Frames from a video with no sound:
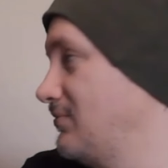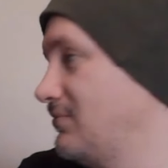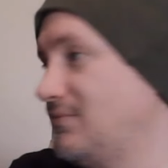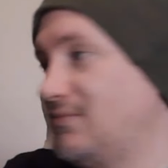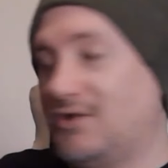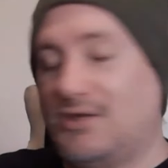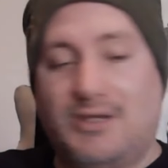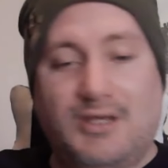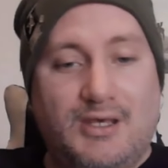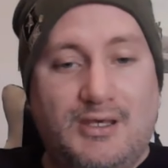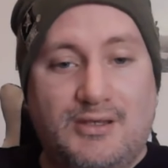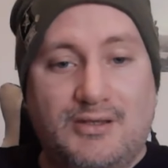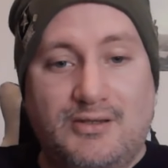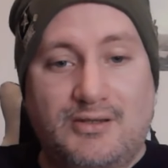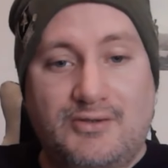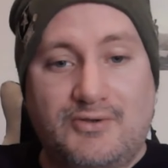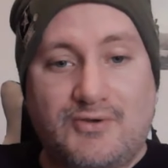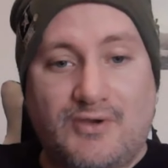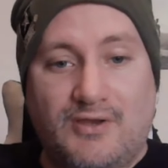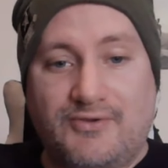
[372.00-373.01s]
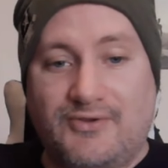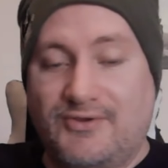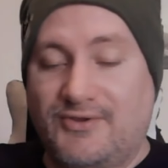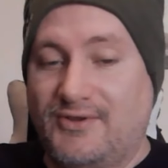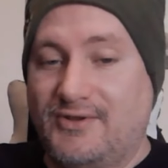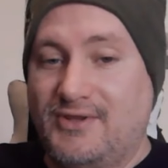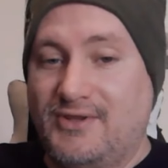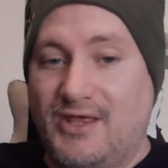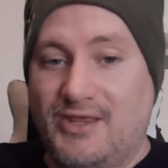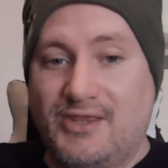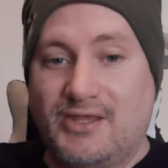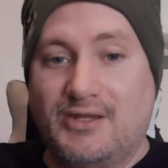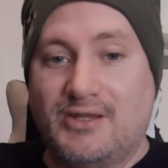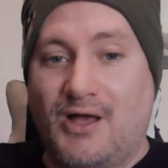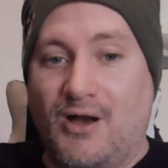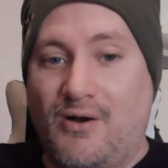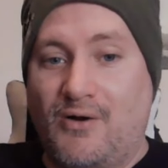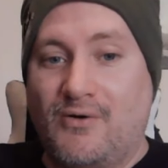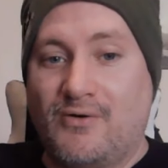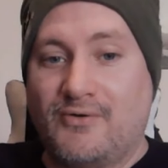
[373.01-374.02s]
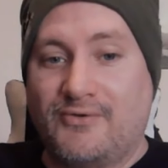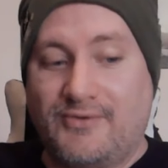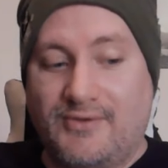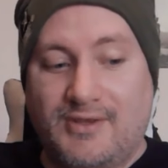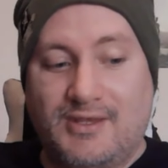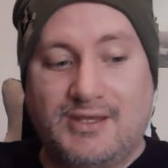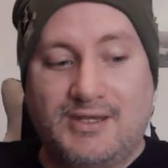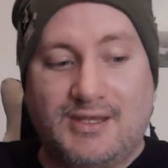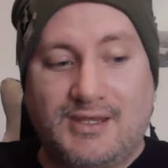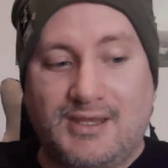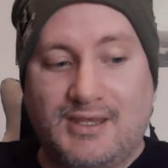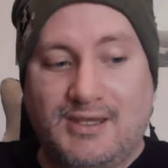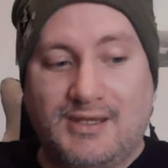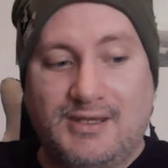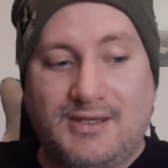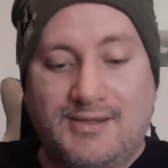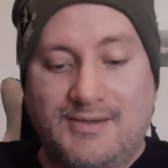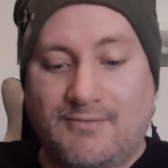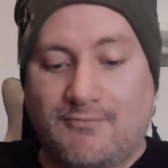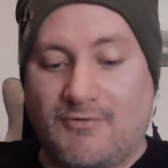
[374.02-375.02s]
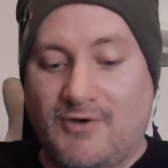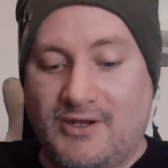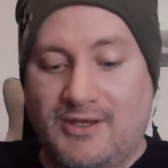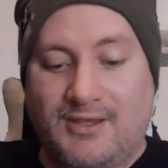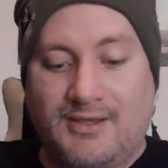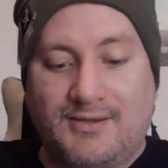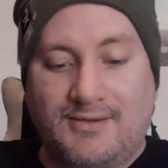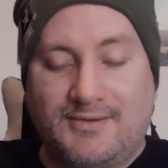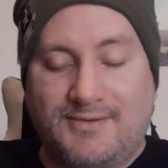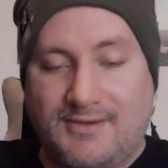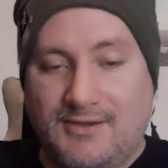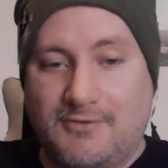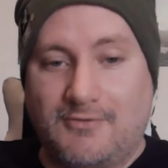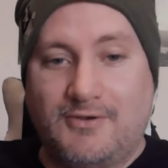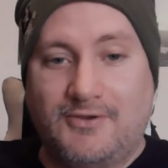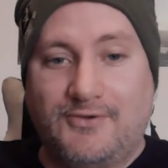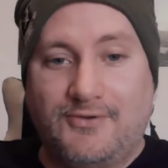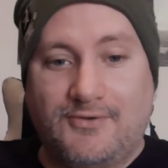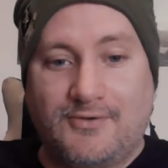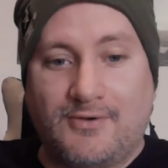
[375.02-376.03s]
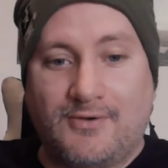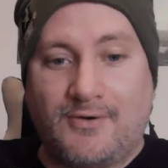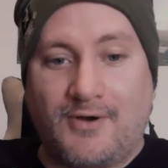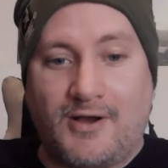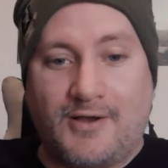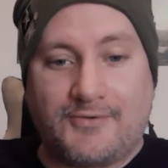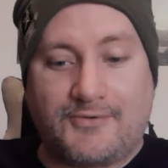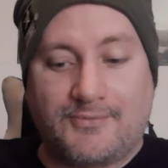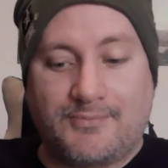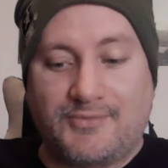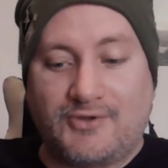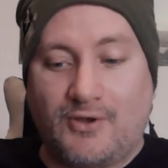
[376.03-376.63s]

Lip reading: But yeah, this Trials is another long in running series, awesome.